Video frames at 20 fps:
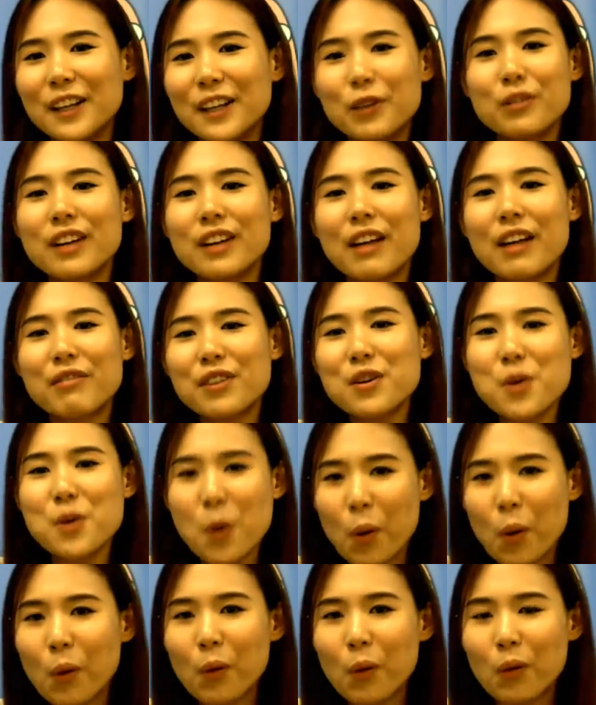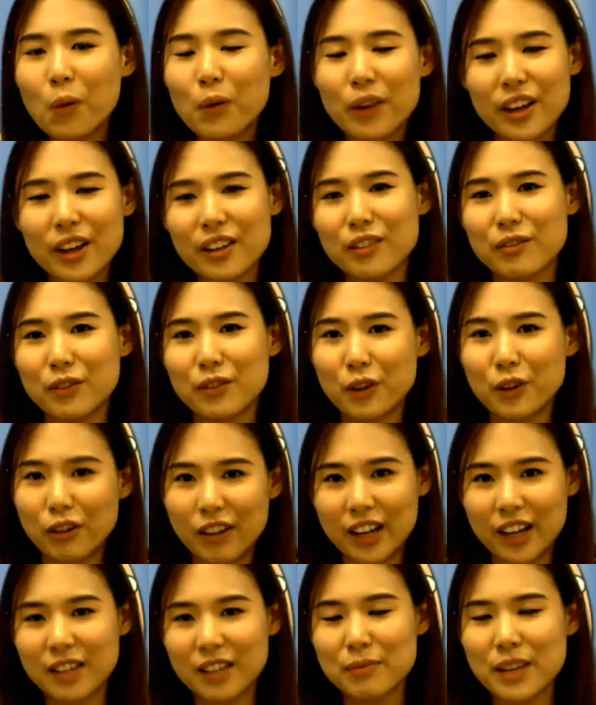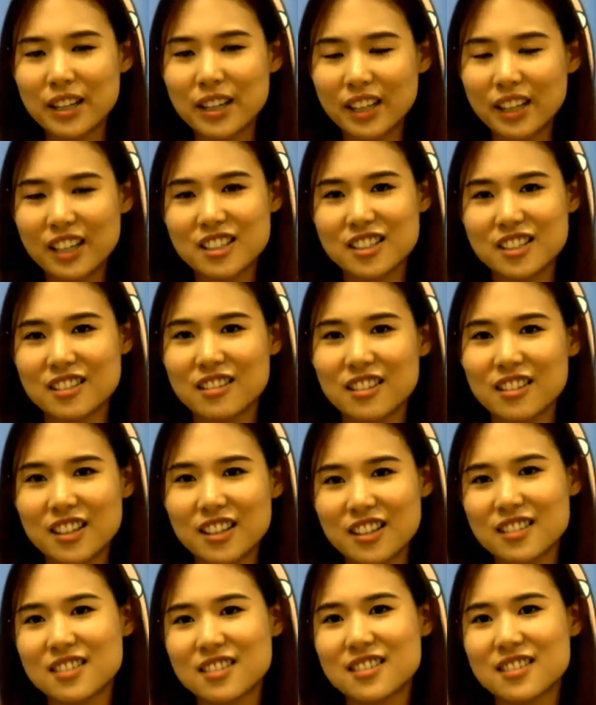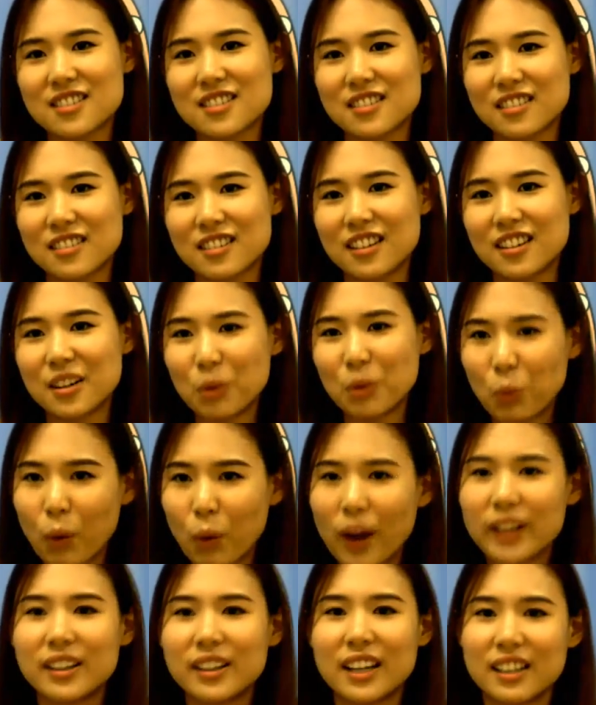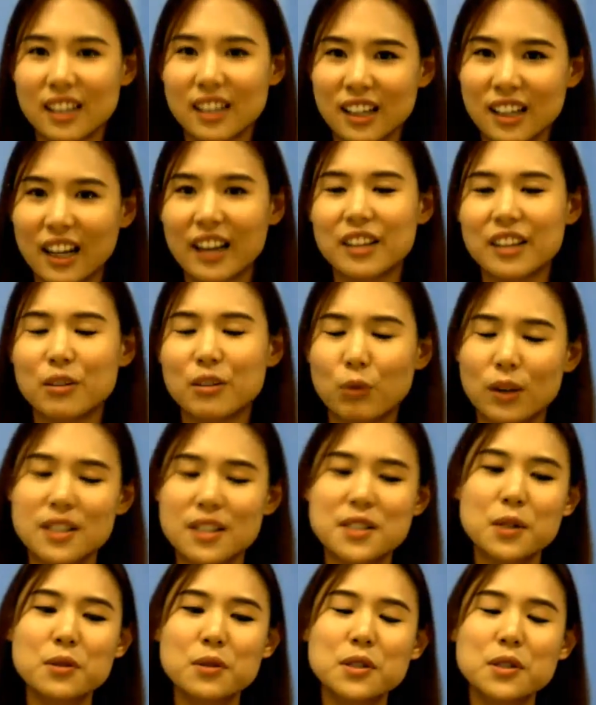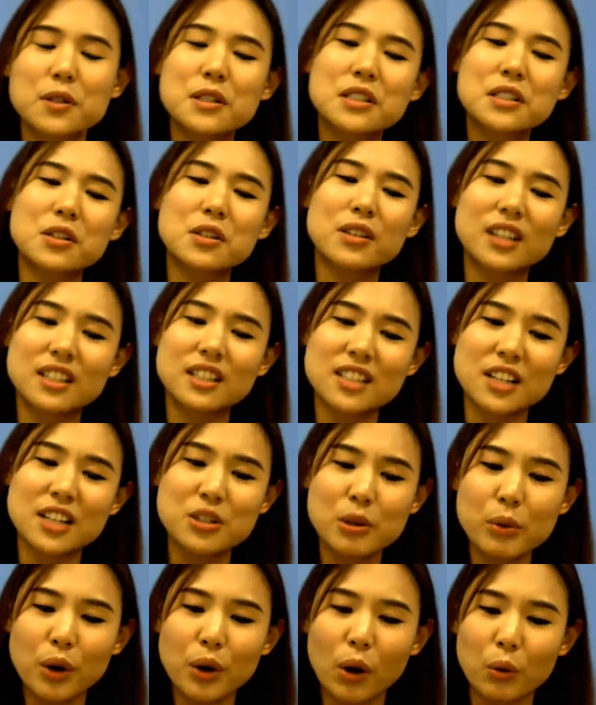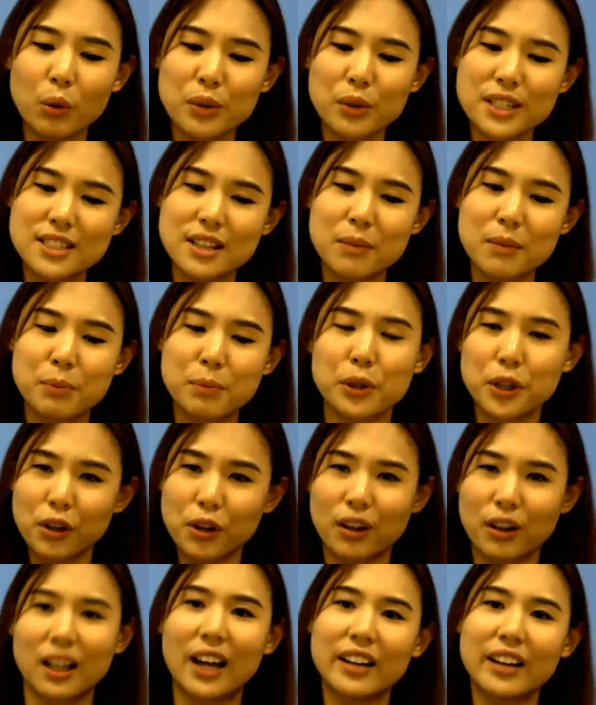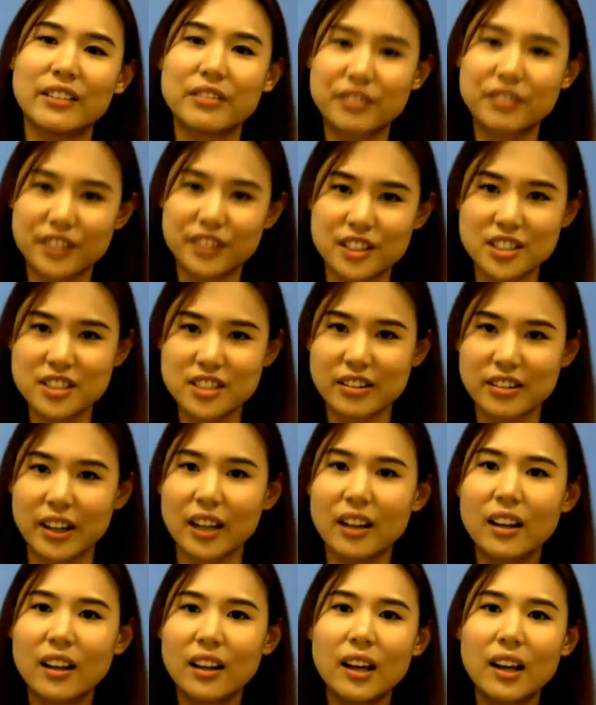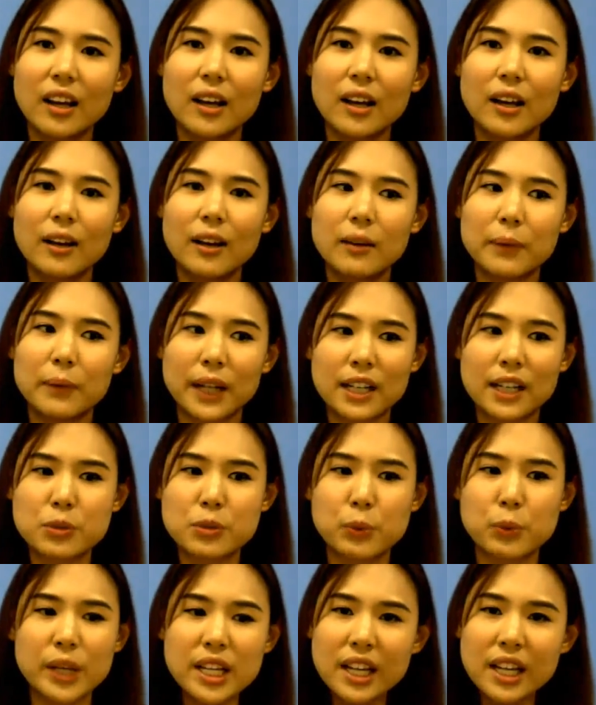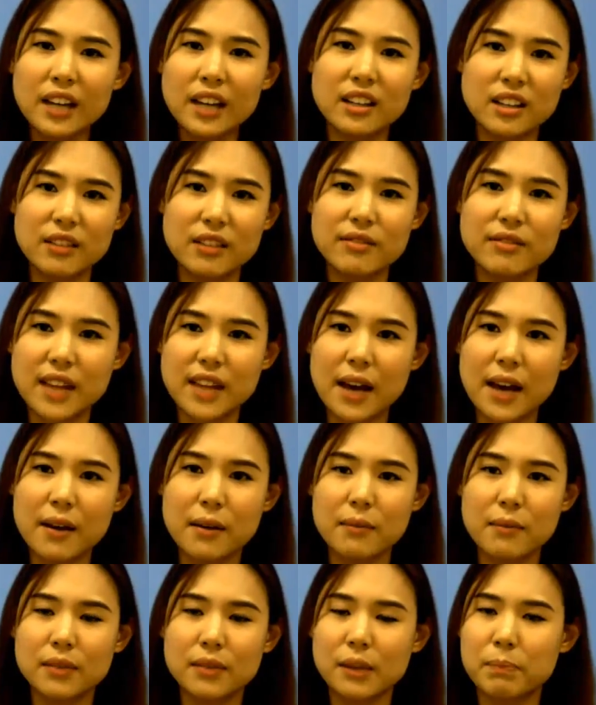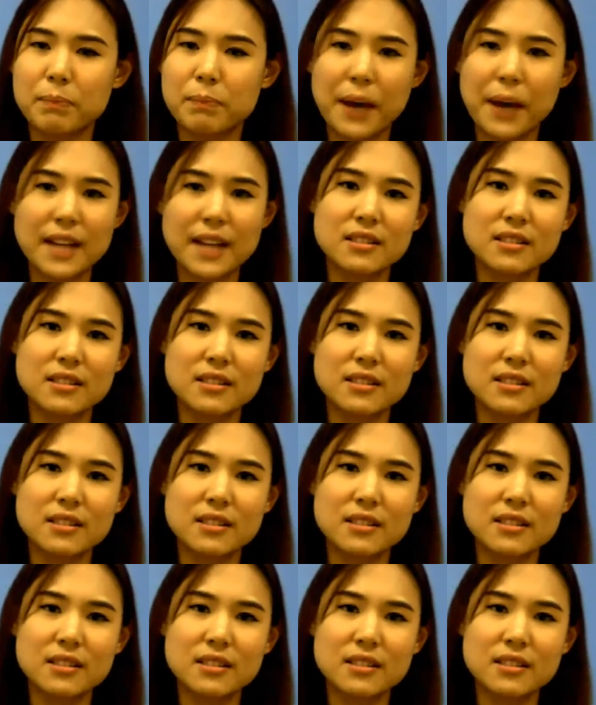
you never know if your recommendation is the one that the client wants. So in Essential, we always say, put your client first, right? Because we can give them the best